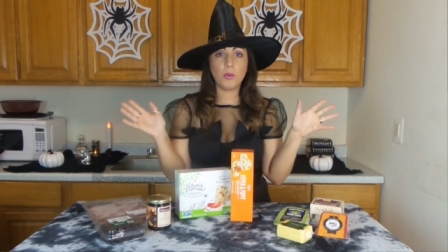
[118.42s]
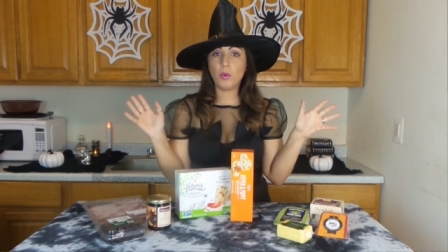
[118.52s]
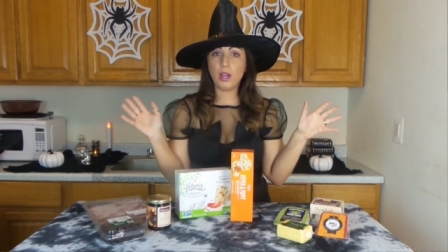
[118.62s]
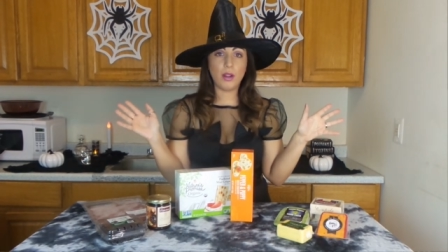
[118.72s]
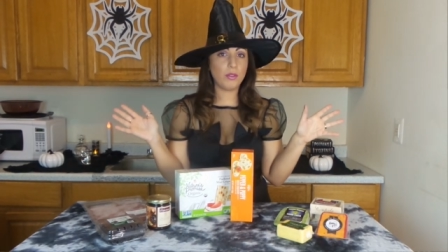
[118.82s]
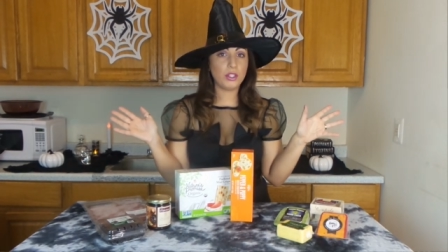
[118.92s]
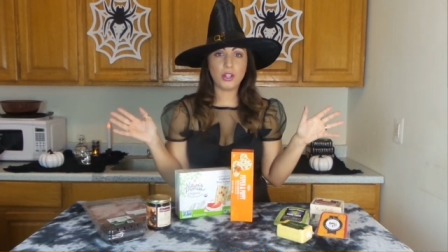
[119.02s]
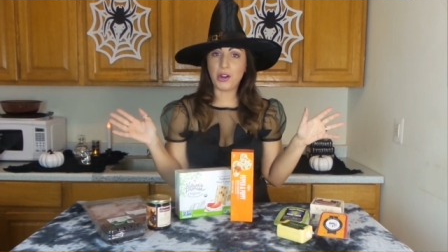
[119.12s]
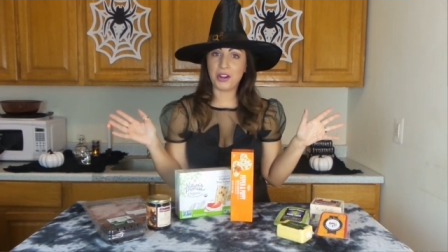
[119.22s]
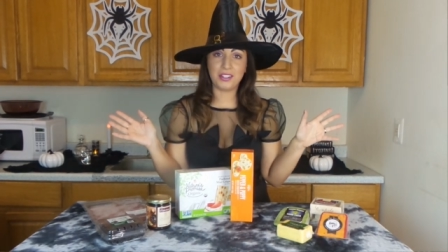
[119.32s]
whatever
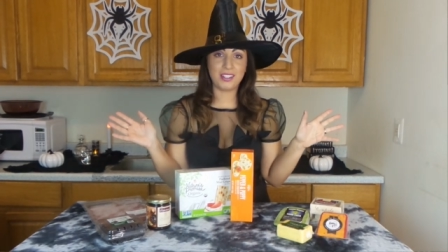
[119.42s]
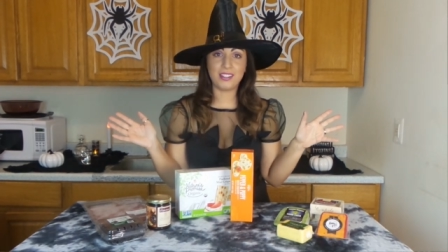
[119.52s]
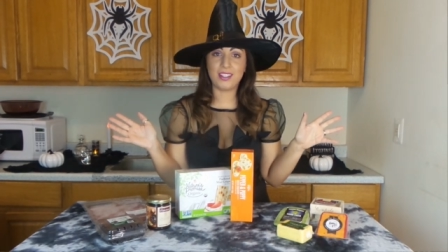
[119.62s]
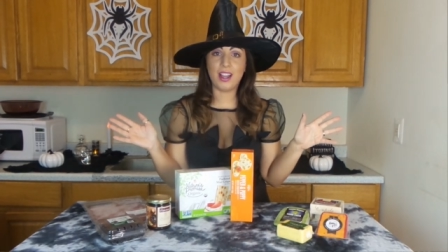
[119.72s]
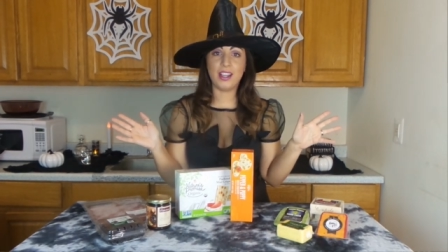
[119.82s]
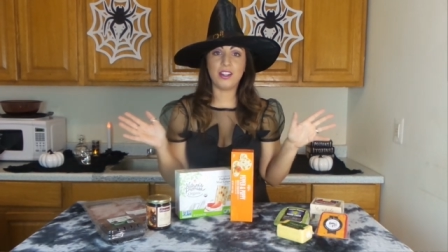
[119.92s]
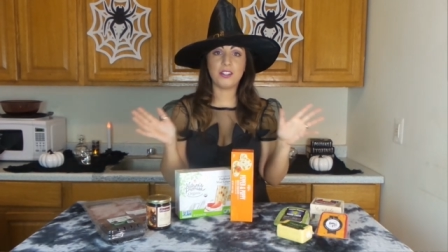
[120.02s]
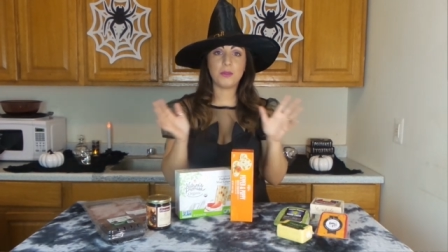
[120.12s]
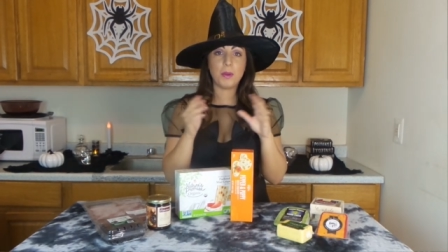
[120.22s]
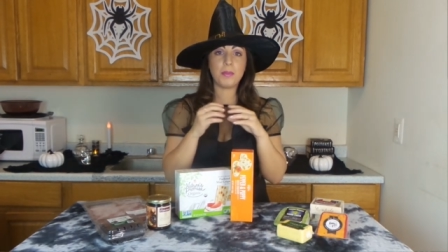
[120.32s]
your heart
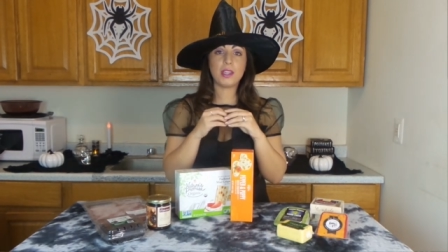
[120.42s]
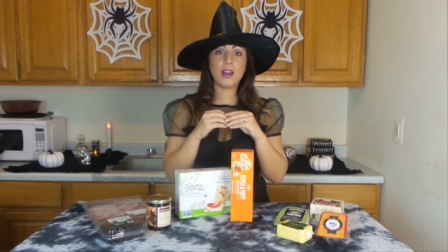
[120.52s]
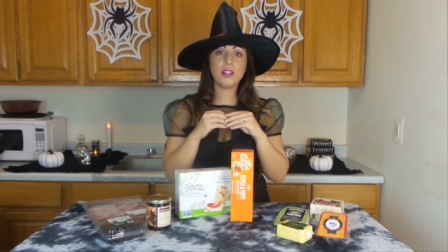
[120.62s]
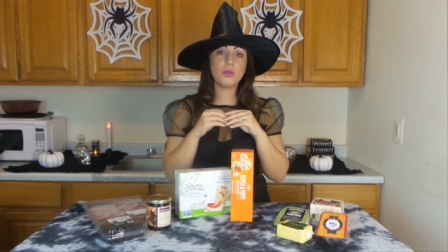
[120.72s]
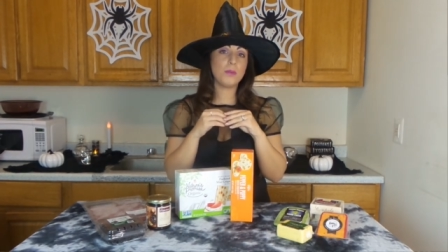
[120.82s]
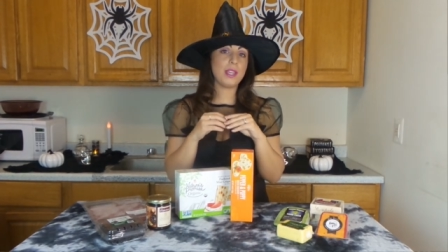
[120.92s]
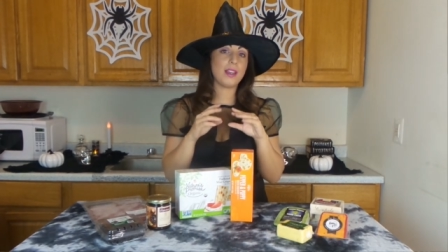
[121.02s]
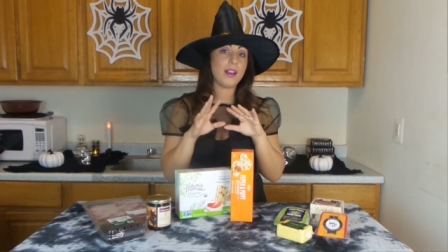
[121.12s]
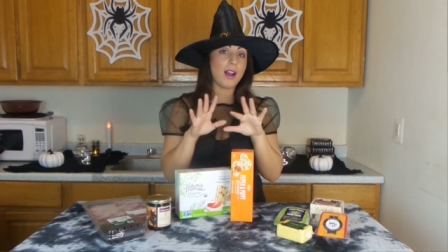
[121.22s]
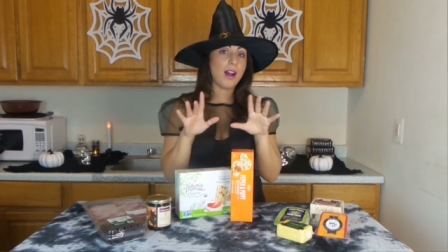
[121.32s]
desires. But because we're
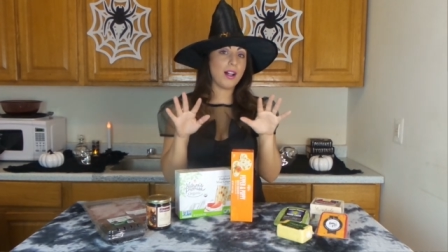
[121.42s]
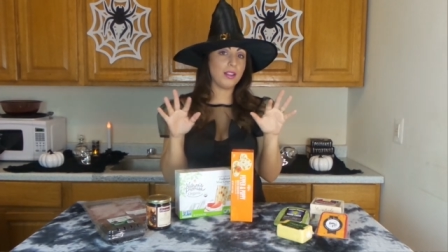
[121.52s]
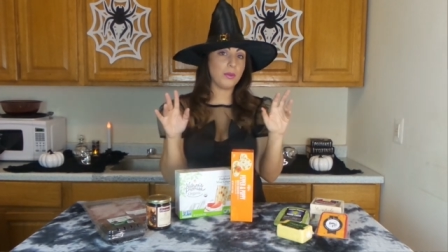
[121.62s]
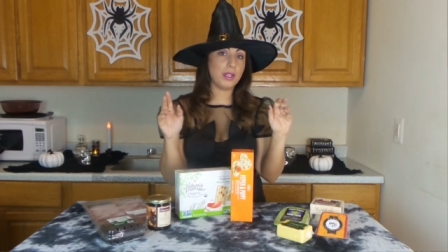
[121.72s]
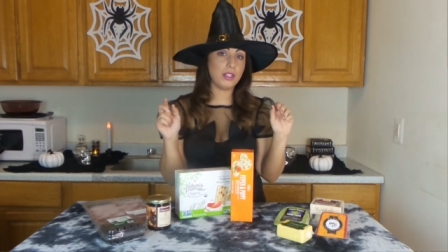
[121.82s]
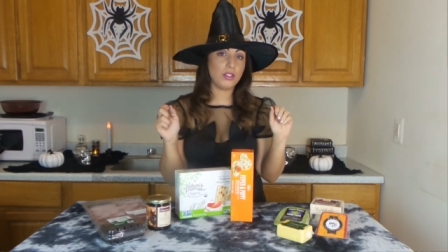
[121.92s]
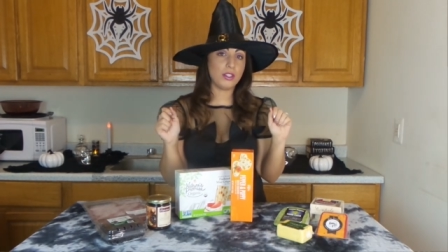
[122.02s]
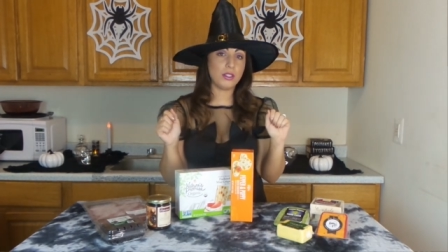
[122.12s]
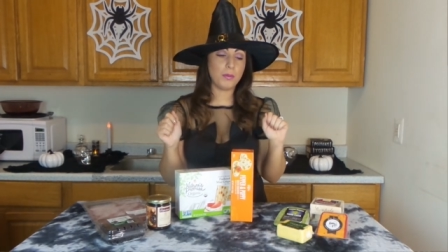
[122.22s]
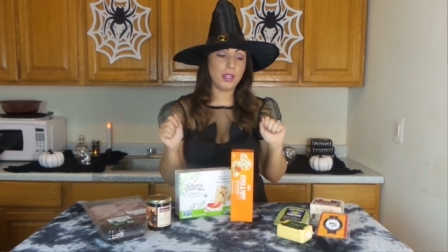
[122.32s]
making a Halloween
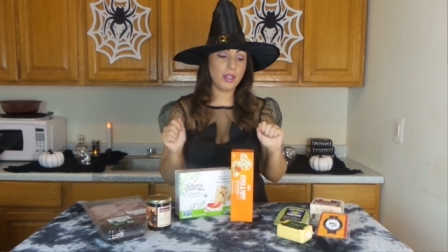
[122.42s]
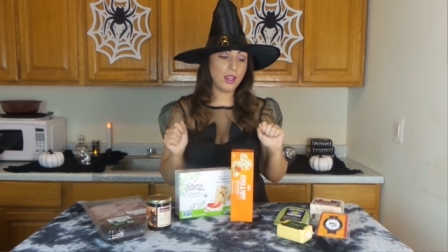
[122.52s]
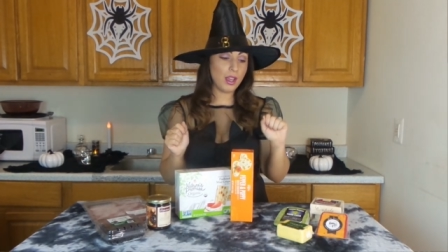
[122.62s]
cheese plate,